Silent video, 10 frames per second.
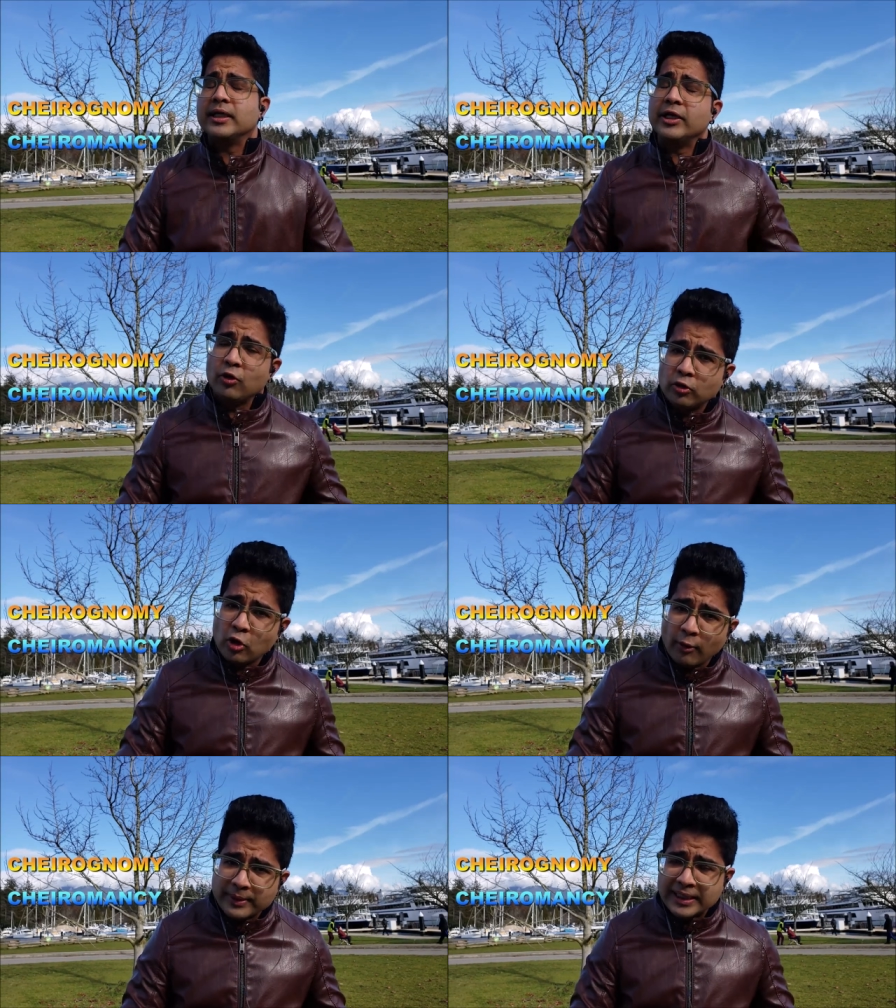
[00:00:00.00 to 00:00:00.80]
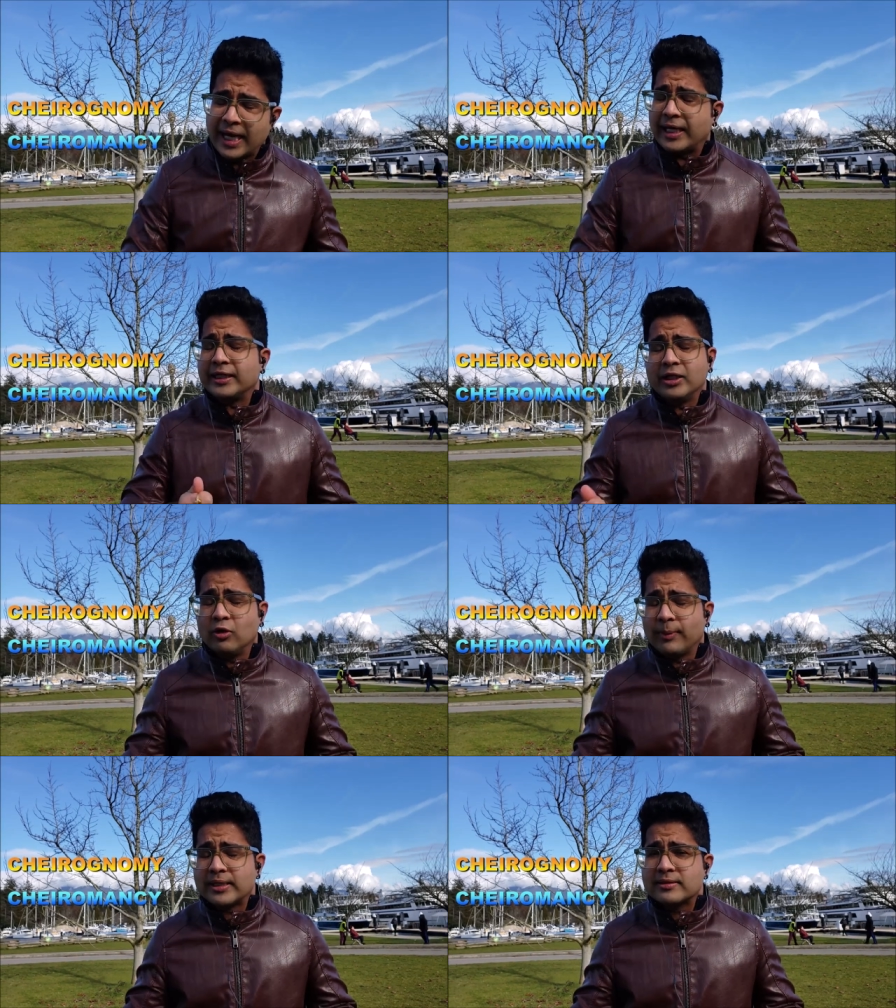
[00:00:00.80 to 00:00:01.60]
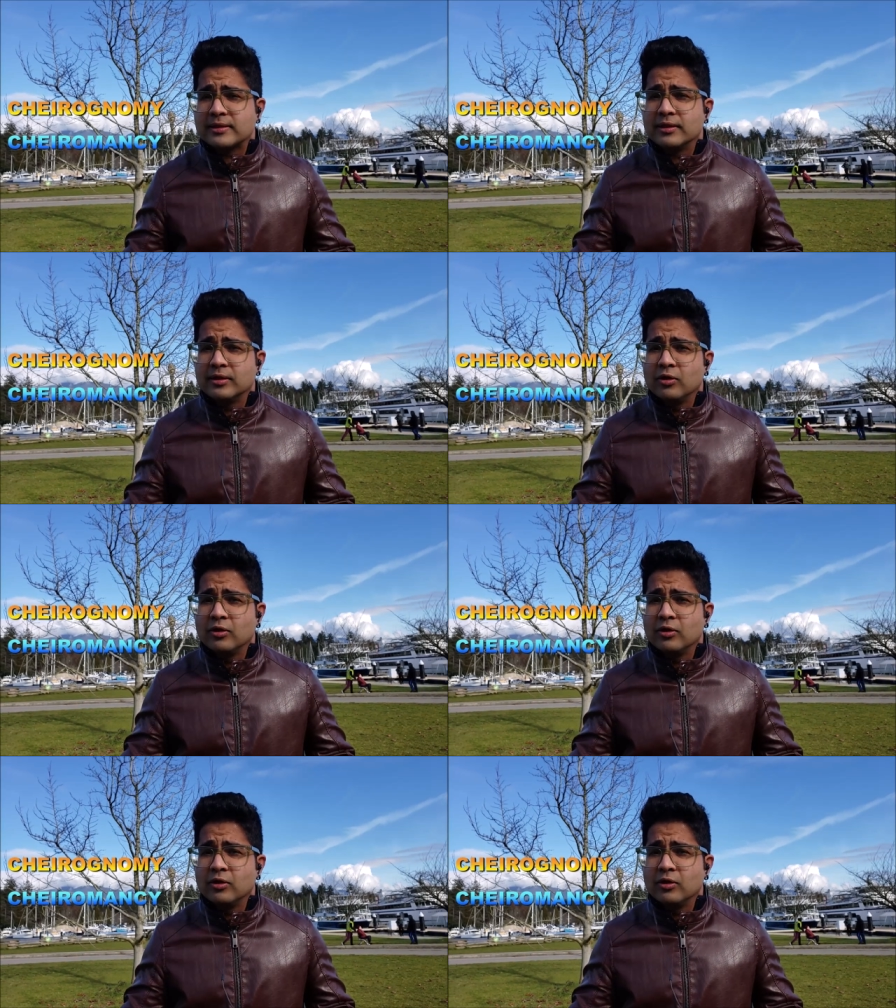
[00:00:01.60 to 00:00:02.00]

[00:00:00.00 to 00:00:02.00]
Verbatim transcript: chirognomy and chiromancy.